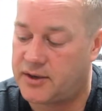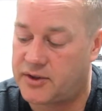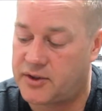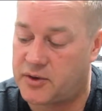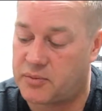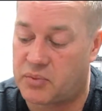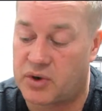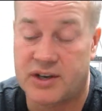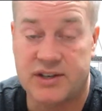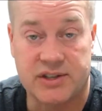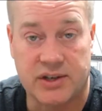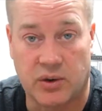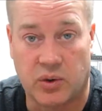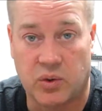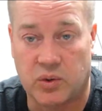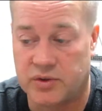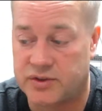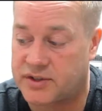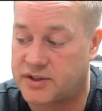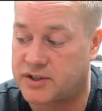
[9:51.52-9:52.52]
the bracelet
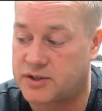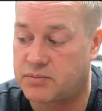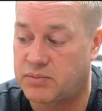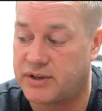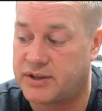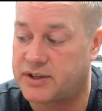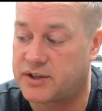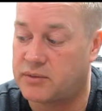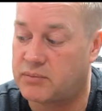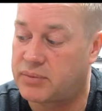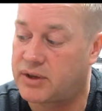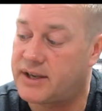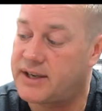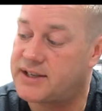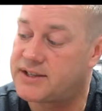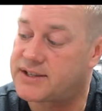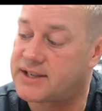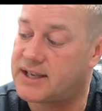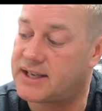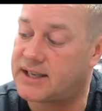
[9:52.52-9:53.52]
holds the splint in
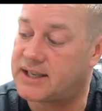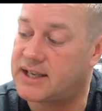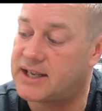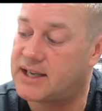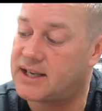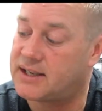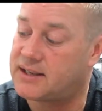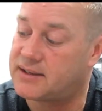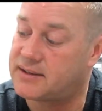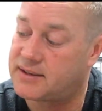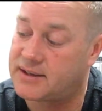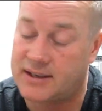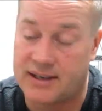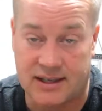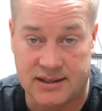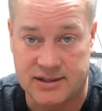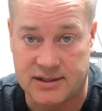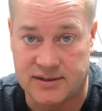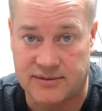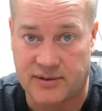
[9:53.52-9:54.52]
place, and again,
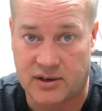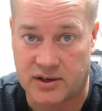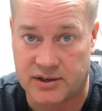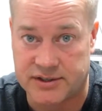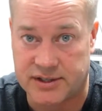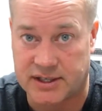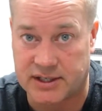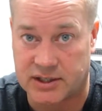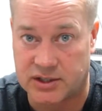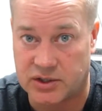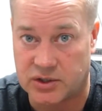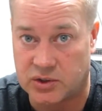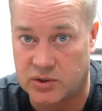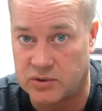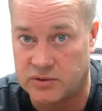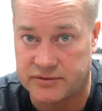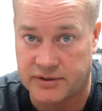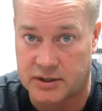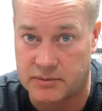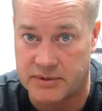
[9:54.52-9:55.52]
that's as far as I can
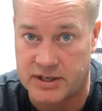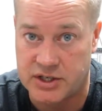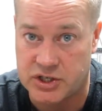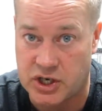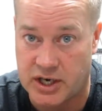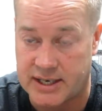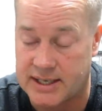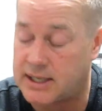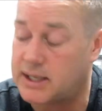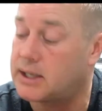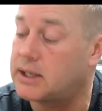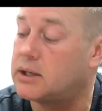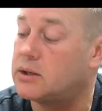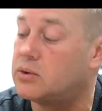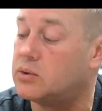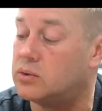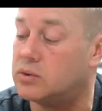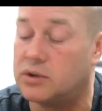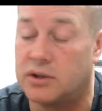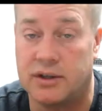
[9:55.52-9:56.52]
go if I'm
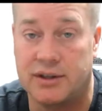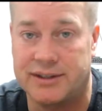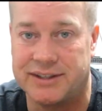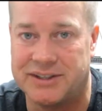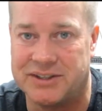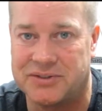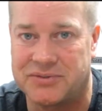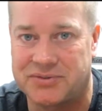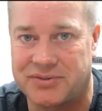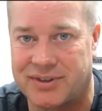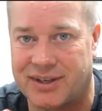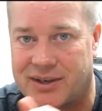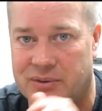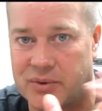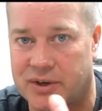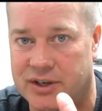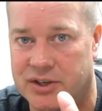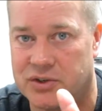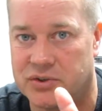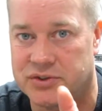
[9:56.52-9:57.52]
hitchhiking or if I
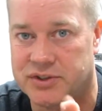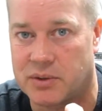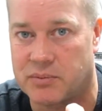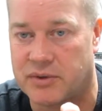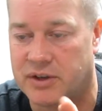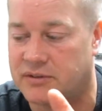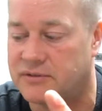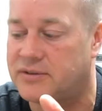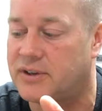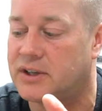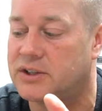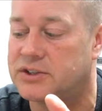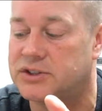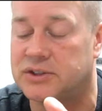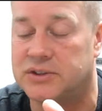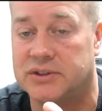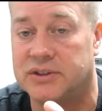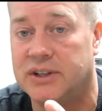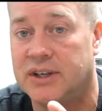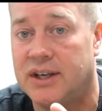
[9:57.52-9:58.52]
want to do something
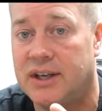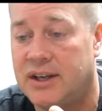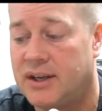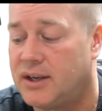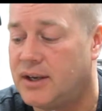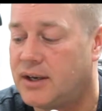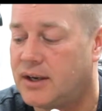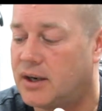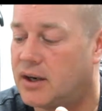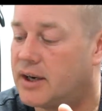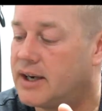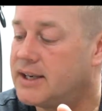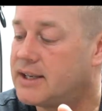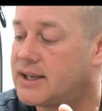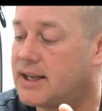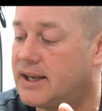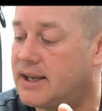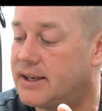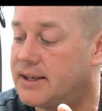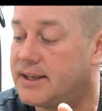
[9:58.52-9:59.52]
functional. All right,
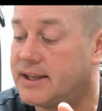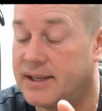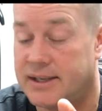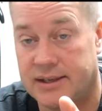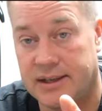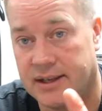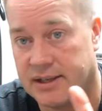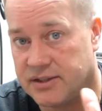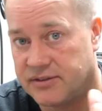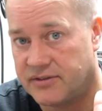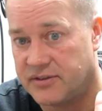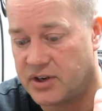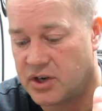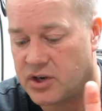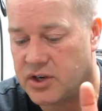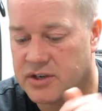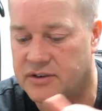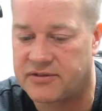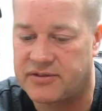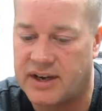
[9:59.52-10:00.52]
and it's
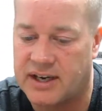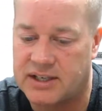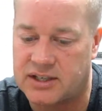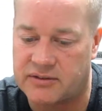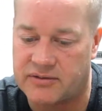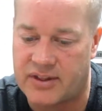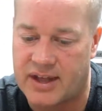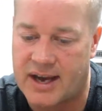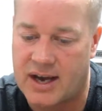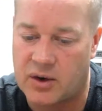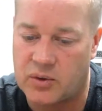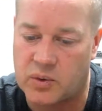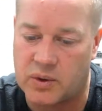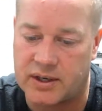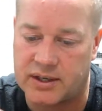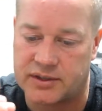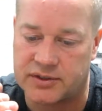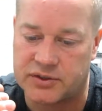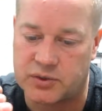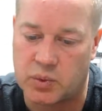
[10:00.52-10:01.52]
very effective that
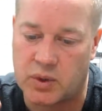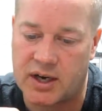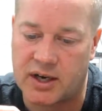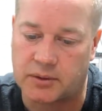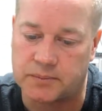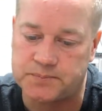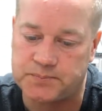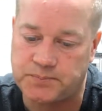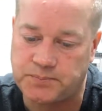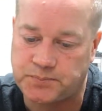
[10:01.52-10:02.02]
way as well.